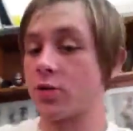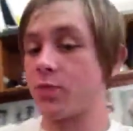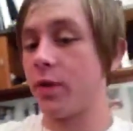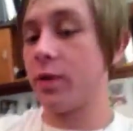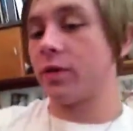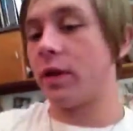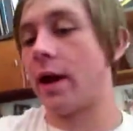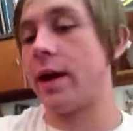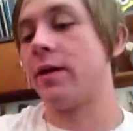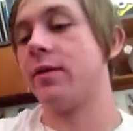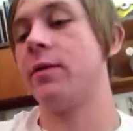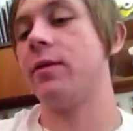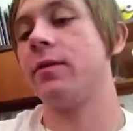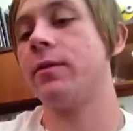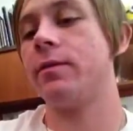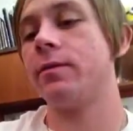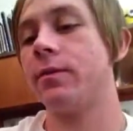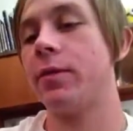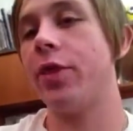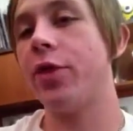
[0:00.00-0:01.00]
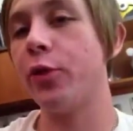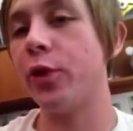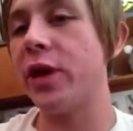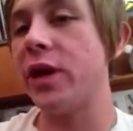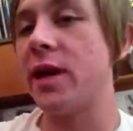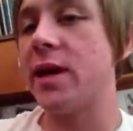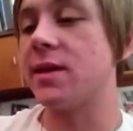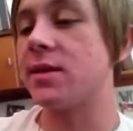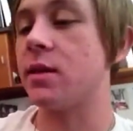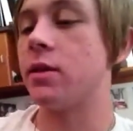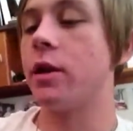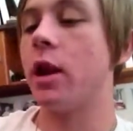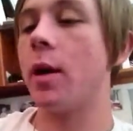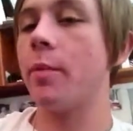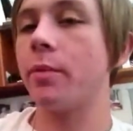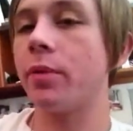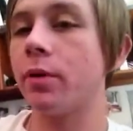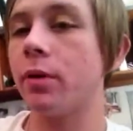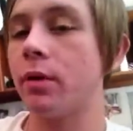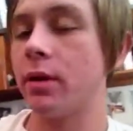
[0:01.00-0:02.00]
But like 3 is the
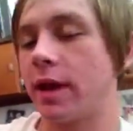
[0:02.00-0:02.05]
number.